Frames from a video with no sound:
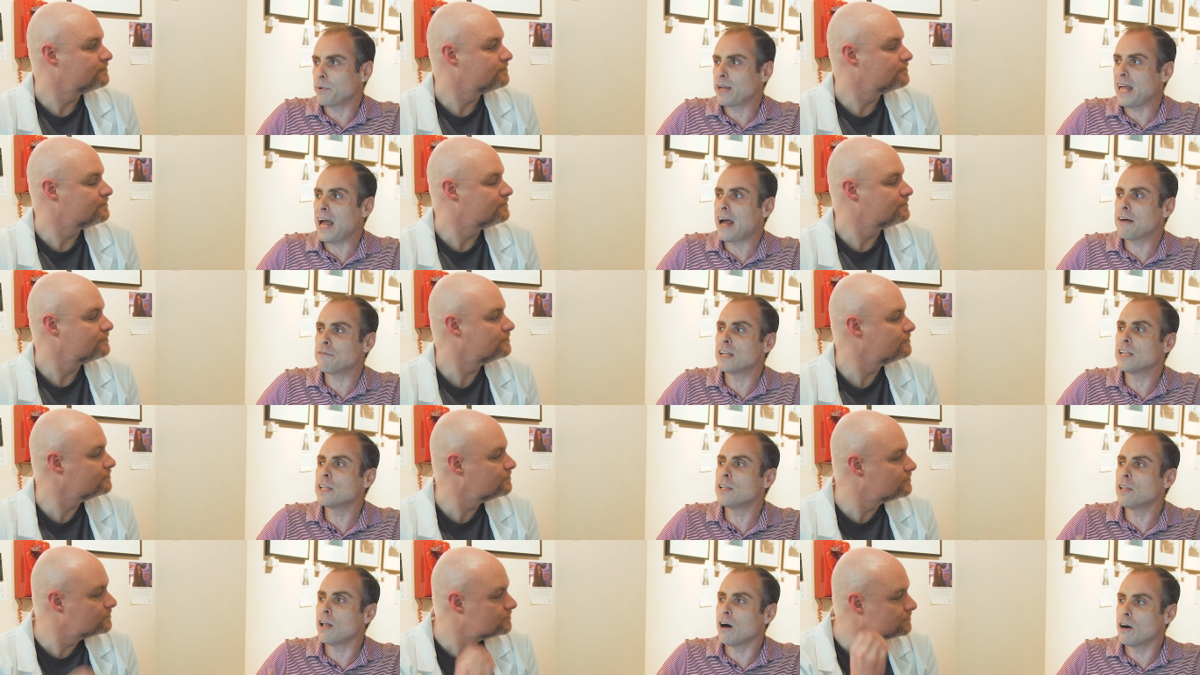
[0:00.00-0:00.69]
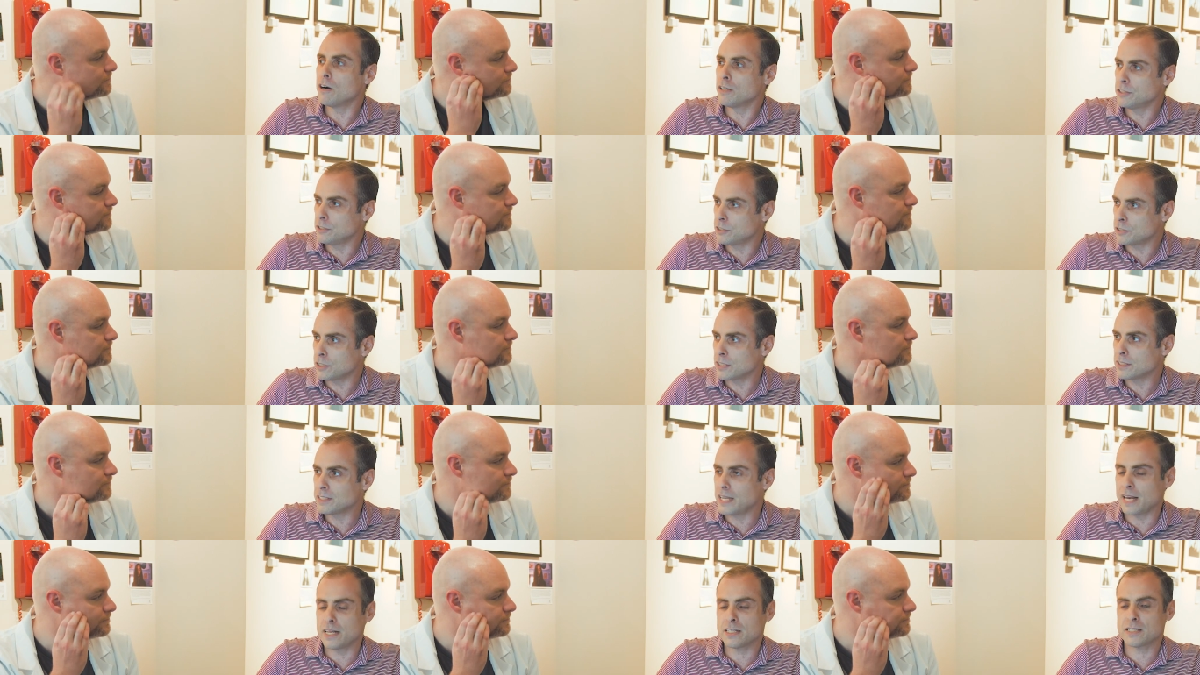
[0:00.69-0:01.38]
Speaker 1: We have a large
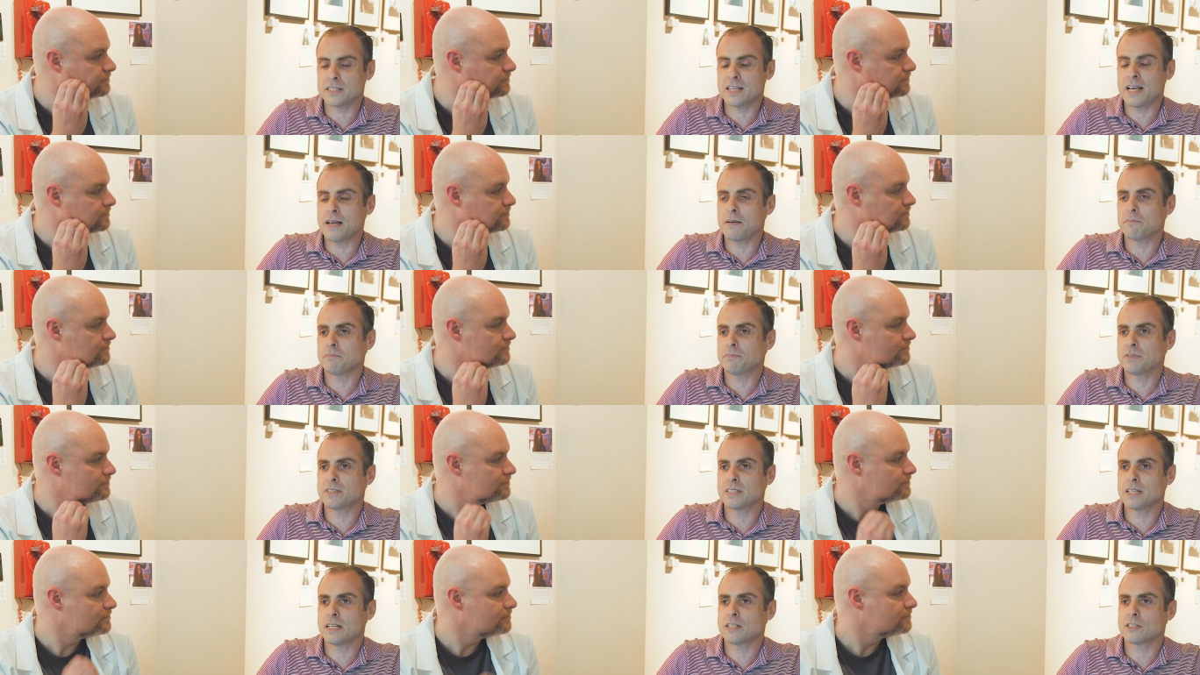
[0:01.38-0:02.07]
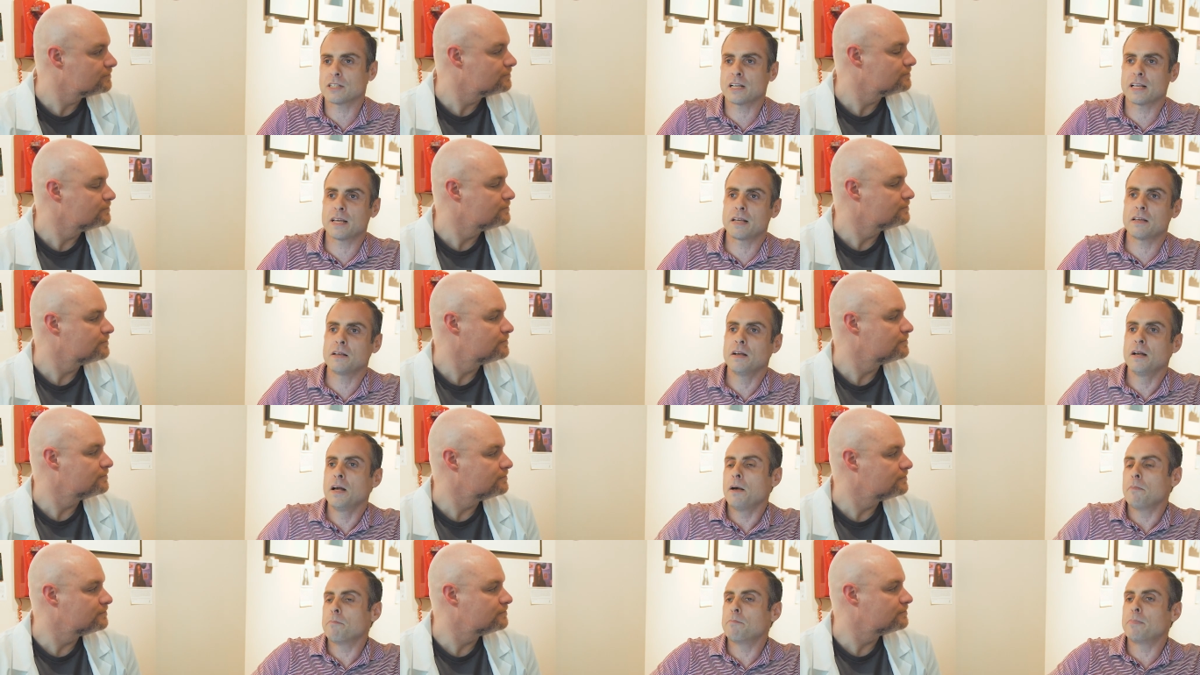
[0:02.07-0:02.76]
data set, potentially
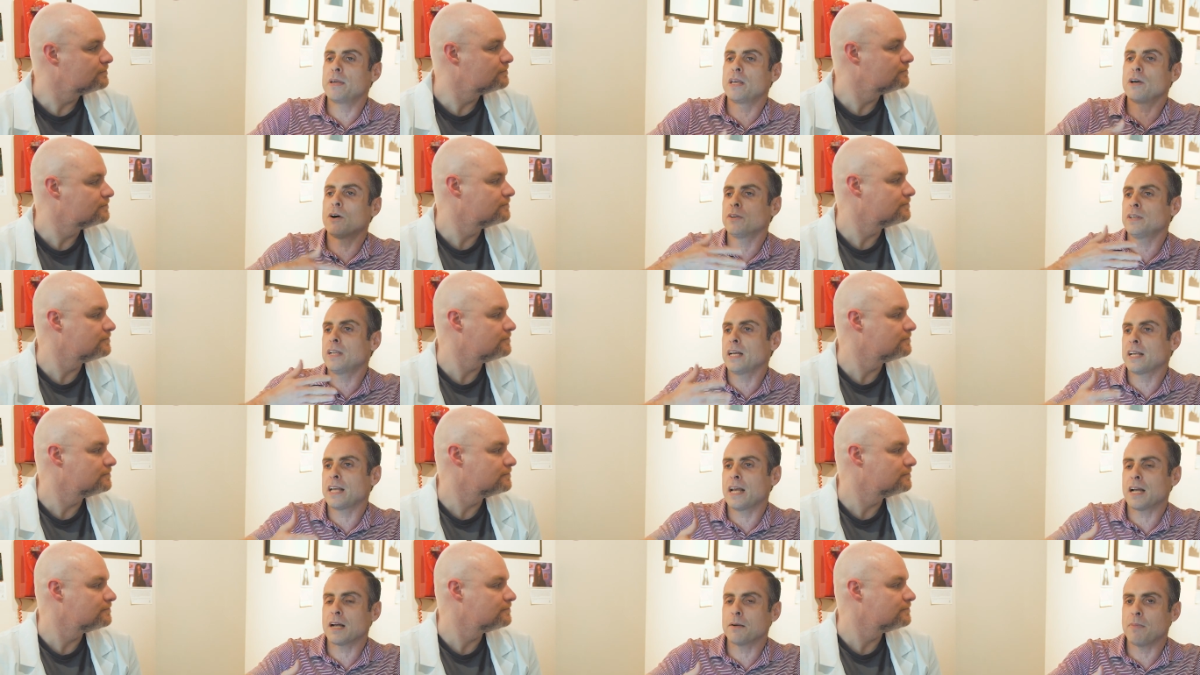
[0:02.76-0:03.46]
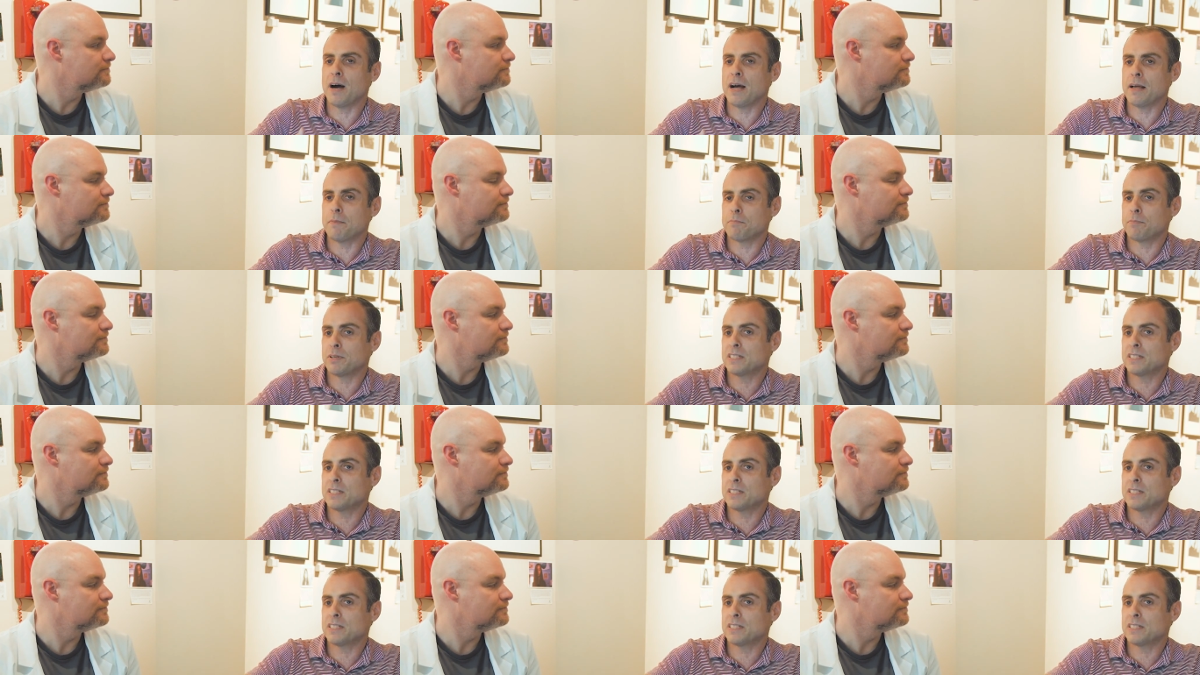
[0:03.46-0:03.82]
beyond a gigabyte,